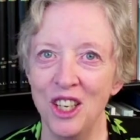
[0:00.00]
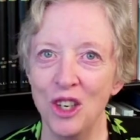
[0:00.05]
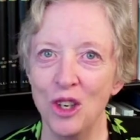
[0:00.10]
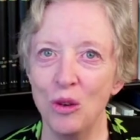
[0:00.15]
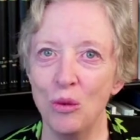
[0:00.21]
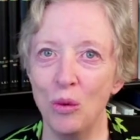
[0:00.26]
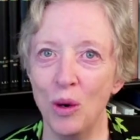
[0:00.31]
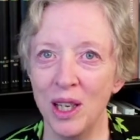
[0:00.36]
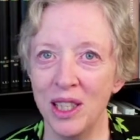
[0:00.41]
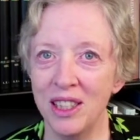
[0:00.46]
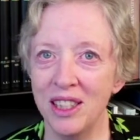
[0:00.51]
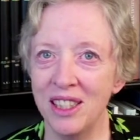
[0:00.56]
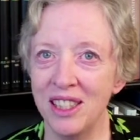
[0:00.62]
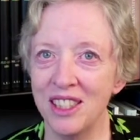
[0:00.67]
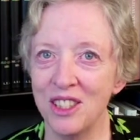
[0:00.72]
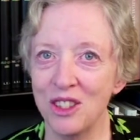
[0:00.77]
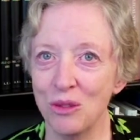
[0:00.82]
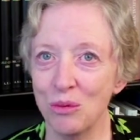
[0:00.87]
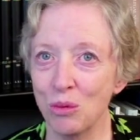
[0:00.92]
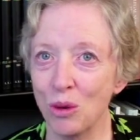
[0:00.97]
what
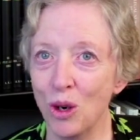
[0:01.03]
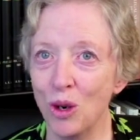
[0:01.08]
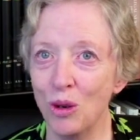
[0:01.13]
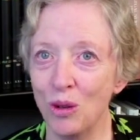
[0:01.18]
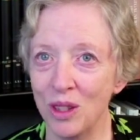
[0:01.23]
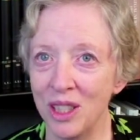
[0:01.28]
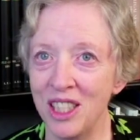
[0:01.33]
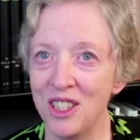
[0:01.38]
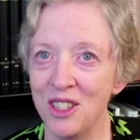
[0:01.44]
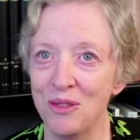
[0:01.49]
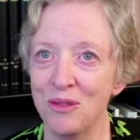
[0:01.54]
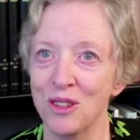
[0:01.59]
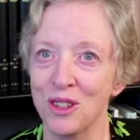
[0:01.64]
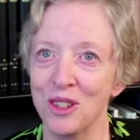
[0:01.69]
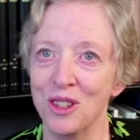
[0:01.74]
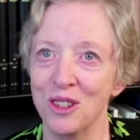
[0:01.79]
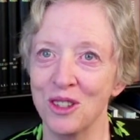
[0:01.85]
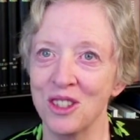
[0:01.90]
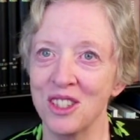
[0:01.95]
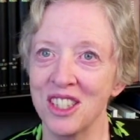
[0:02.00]
this role is for
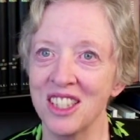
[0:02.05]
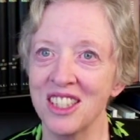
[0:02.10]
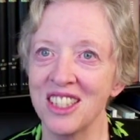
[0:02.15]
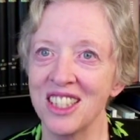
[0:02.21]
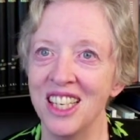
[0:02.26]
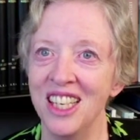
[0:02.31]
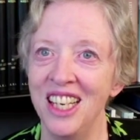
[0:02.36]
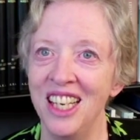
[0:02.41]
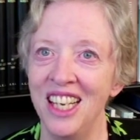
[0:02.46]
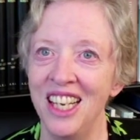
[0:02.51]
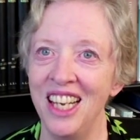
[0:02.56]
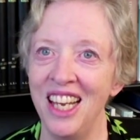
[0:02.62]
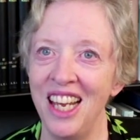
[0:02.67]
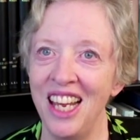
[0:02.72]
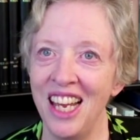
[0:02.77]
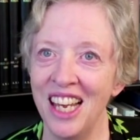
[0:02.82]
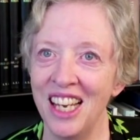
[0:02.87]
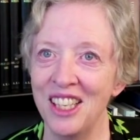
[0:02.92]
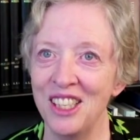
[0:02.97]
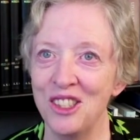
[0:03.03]
nurses.
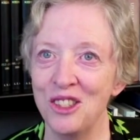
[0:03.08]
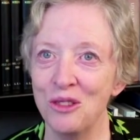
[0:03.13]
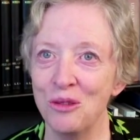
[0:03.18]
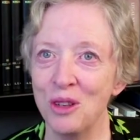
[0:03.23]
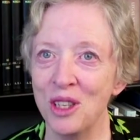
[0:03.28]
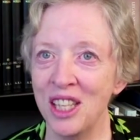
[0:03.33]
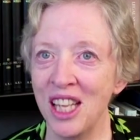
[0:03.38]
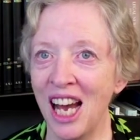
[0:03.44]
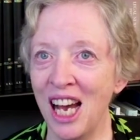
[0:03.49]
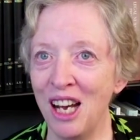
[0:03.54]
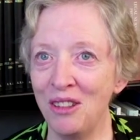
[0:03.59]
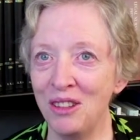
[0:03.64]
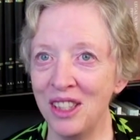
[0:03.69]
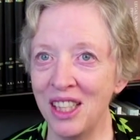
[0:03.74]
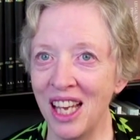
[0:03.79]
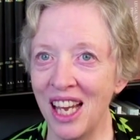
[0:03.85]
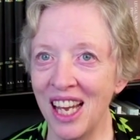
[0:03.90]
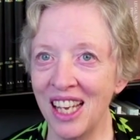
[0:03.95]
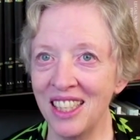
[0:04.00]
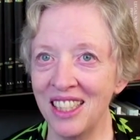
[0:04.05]
And without
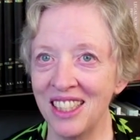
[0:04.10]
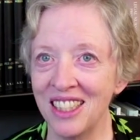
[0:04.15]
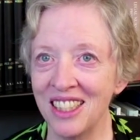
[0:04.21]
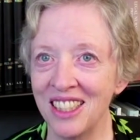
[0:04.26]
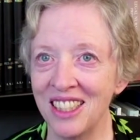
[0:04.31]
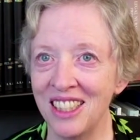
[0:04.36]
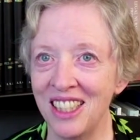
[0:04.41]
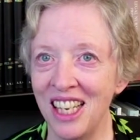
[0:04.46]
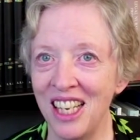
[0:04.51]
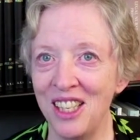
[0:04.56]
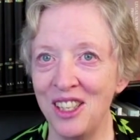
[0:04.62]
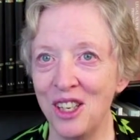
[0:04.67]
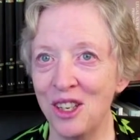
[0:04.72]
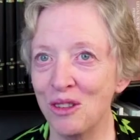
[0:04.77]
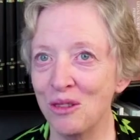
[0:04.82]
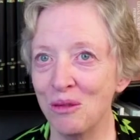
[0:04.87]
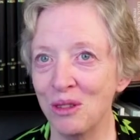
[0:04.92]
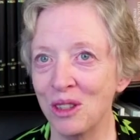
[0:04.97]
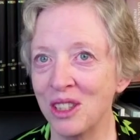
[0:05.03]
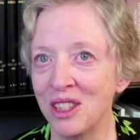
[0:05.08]
that, they
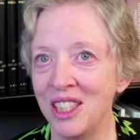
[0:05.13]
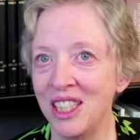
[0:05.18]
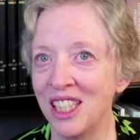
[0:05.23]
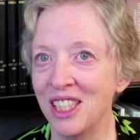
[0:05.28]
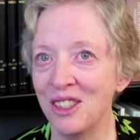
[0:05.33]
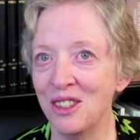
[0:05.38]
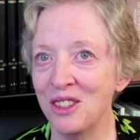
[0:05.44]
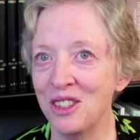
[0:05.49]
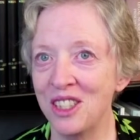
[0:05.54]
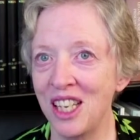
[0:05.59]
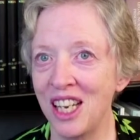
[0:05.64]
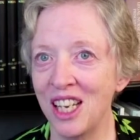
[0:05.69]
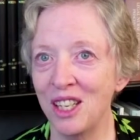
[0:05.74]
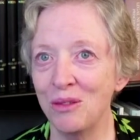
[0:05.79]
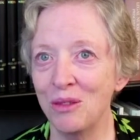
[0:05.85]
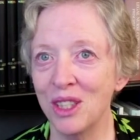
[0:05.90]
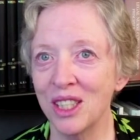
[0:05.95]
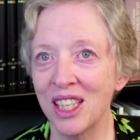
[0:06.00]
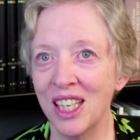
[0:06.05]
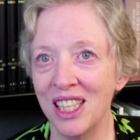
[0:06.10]
don't really
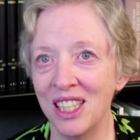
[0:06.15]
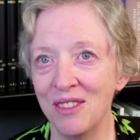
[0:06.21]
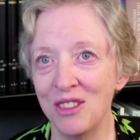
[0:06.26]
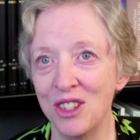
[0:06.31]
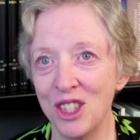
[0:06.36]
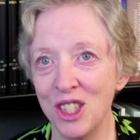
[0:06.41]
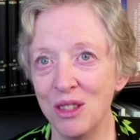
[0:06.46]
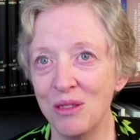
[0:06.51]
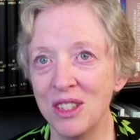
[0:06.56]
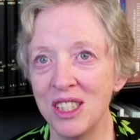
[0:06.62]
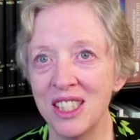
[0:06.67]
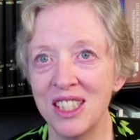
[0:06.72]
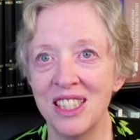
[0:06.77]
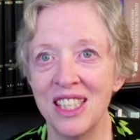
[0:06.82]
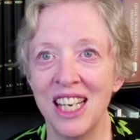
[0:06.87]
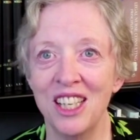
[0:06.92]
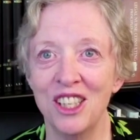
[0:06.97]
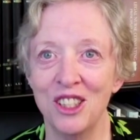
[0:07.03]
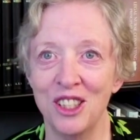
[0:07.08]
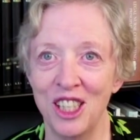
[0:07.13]
understand what kind of service
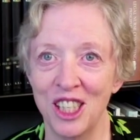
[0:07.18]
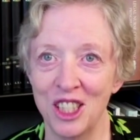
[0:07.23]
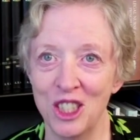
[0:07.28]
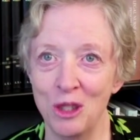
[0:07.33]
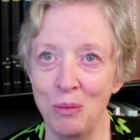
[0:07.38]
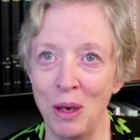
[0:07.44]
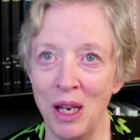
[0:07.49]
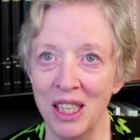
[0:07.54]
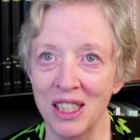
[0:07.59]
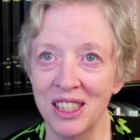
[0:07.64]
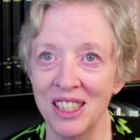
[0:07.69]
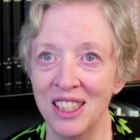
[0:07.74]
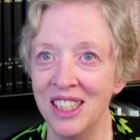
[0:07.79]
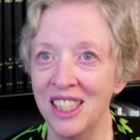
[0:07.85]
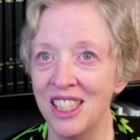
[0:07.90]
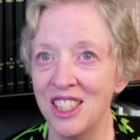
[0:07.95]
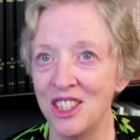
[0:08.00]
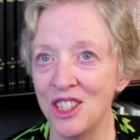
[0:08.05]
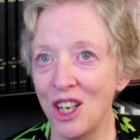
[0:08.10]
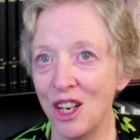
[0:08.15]
they could expect.
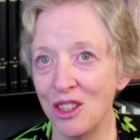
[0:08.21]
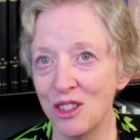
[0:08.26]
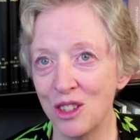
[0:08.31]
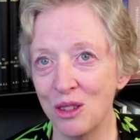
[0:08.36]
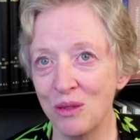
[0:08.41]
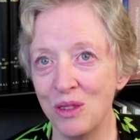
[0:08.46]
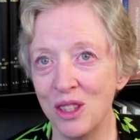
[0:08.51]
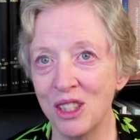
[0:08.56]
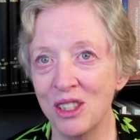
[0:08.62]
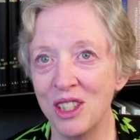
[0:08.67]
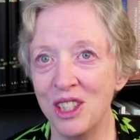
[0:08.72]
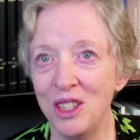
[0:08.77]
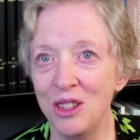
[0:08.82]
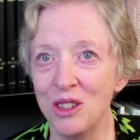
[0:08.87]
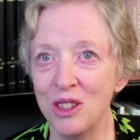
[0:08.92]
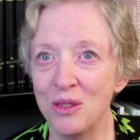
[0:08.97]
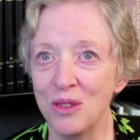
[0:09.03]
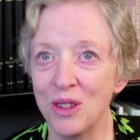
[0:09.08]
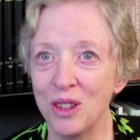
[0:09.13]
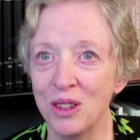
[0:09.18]
It's also very
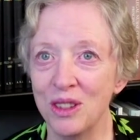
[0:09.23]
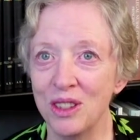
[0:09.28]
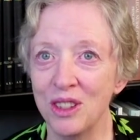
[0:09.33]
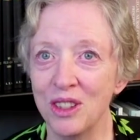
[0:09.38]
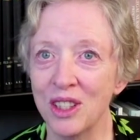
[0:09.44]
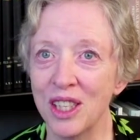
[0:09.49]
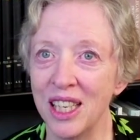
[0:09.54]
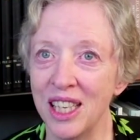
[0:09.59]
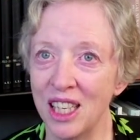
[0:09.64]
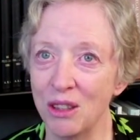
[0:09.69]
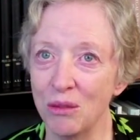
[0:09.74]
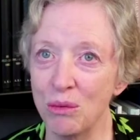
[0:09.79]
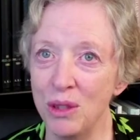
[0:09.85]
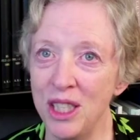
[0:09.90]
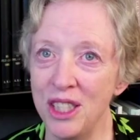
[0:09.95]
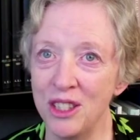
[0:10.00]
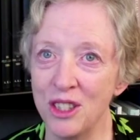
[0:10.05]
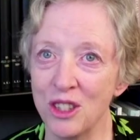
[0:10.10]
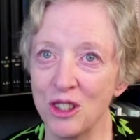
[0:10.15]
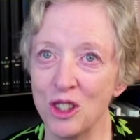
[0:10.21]
useful in looking at
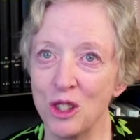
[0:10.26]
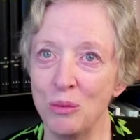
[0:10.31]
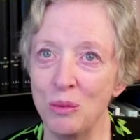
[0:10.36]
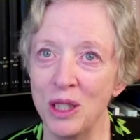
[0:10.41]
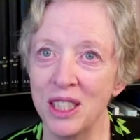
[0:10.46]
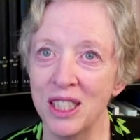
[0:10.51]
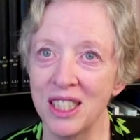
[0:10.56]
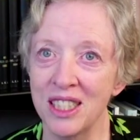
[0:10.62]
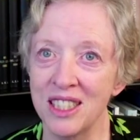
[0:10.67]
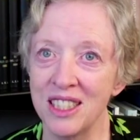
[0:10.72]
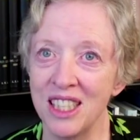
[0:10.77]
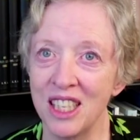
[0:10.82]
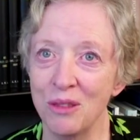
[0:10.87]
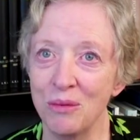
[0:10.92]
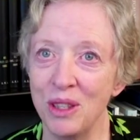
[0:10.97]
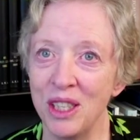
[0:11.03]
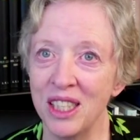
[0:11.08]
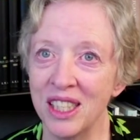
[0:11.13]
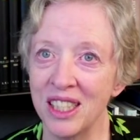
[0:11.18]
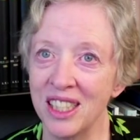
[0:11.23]
research because then
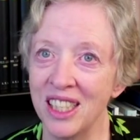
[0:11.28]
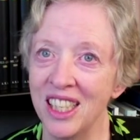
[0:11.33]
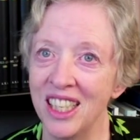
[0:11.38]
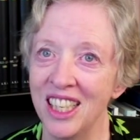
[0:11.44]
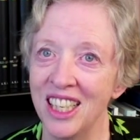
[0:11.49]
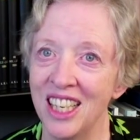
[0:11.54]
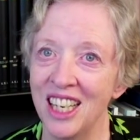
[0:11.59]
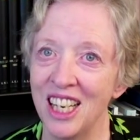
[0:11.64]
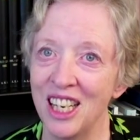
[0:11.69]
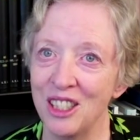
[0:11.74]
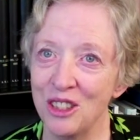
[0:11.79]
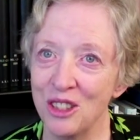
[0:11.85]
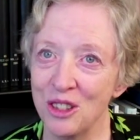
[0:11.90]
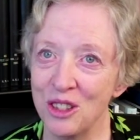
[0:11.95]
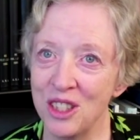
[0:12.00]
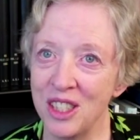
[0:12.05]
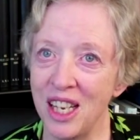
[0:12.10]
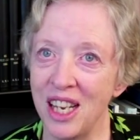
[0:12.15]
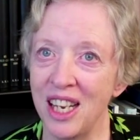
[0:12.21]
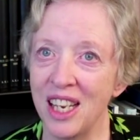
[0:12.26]
we can
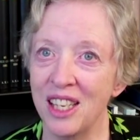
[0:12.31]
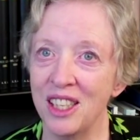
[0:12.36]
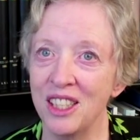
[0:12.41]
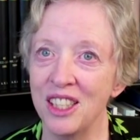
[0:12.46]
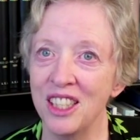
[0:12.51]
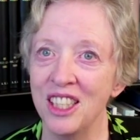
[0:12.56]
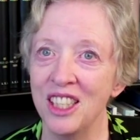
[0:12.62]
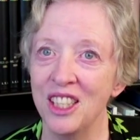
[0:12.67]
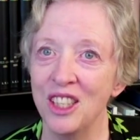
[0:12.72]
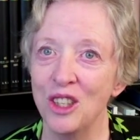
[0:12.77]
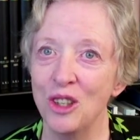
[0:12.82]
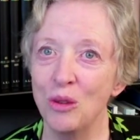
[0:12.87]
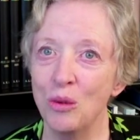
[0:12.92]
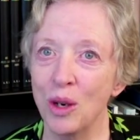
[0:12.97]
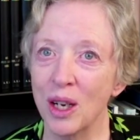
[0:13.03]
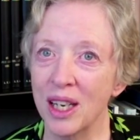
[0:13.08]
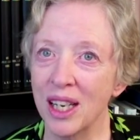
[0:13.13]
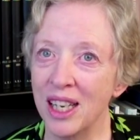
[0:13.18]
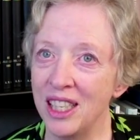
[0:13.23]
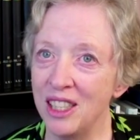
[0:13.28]
understand
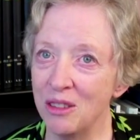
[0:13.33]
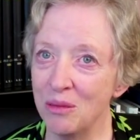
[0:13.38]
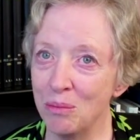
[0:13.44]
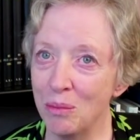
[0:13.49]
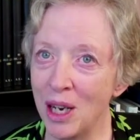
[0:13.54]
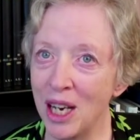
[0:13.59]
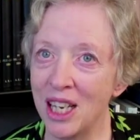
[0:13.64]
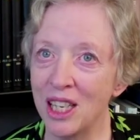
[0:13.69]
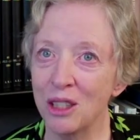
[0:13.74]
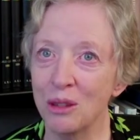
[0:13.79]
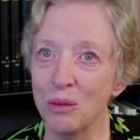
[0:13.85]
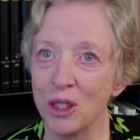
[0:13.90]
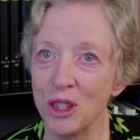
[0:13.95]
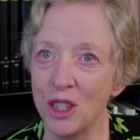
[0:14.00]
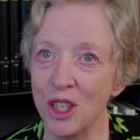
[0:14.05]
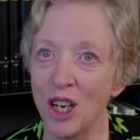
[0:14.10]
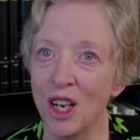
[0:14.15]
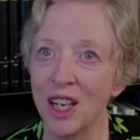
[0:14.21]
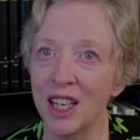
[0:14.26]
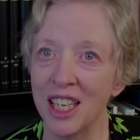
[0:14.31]
what kind of model we're
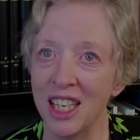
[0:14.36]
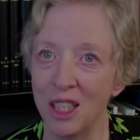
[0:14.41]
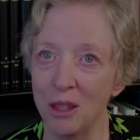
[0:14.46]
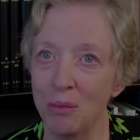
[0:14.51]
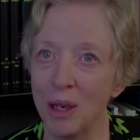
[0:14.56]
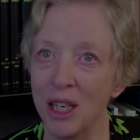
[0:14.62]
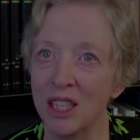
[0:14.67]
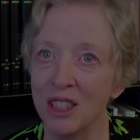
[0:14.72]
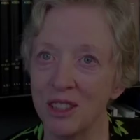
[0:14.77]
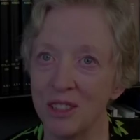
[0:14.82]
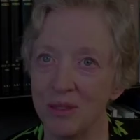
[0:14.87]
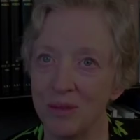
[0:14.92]
talking about.